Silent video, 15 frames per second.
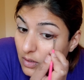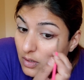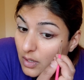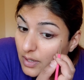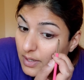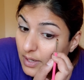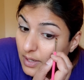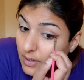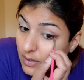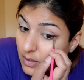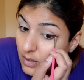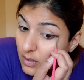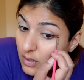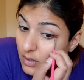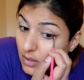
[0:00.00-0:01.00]
Okay,
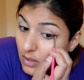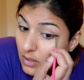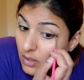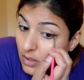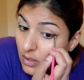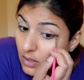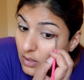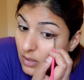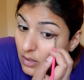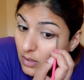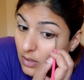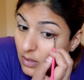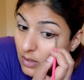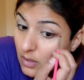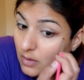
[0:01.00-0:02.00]

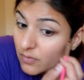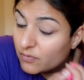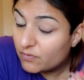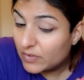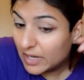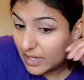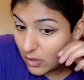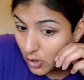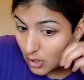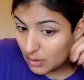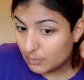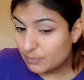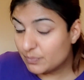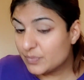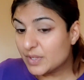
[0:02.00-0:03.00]
fill it up.